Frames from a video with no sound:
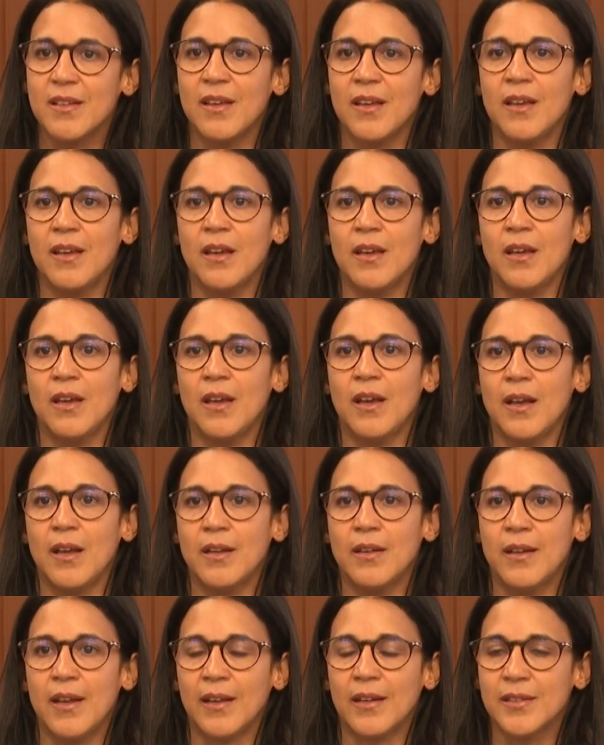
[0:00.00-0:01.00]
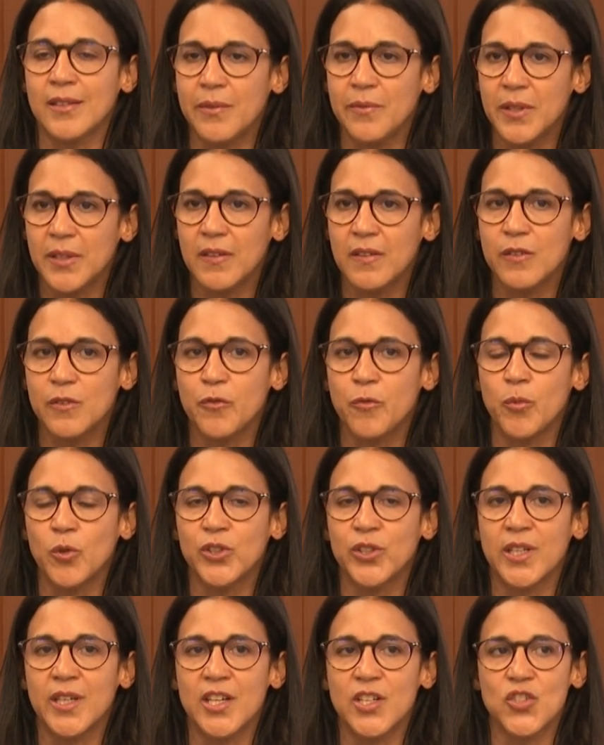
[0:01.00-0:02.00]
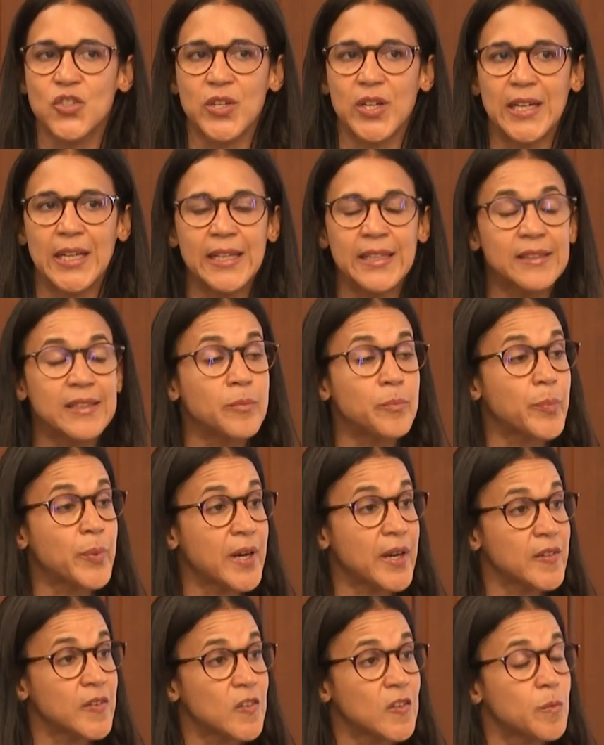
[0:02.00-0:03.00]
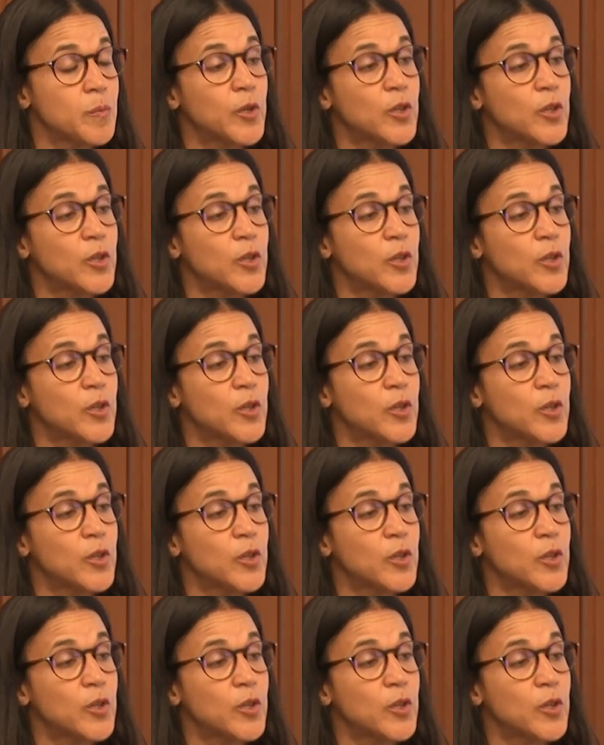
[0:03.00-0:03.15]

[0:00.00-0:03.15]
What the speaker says: the activities of multinational enterprises,